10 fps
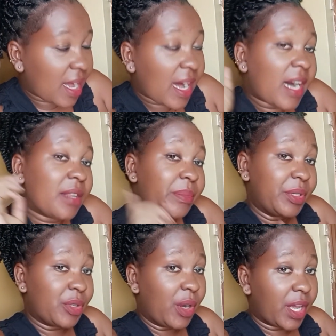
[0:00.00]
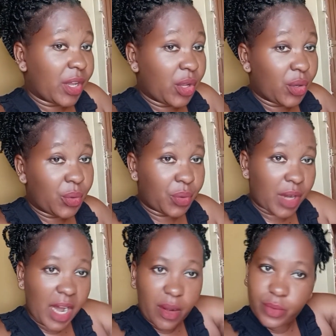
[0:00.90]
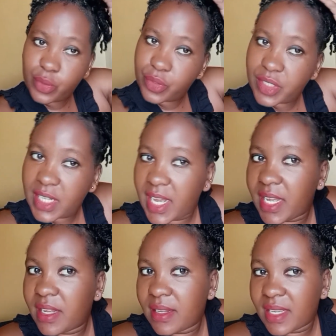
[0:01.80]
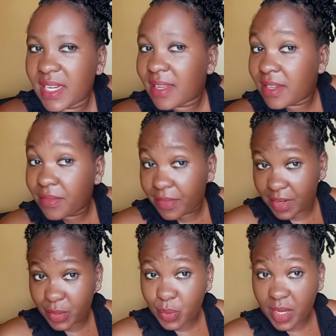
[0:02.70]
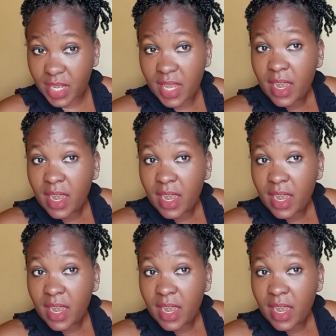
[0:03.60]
I'll be showing you how to style in a different way,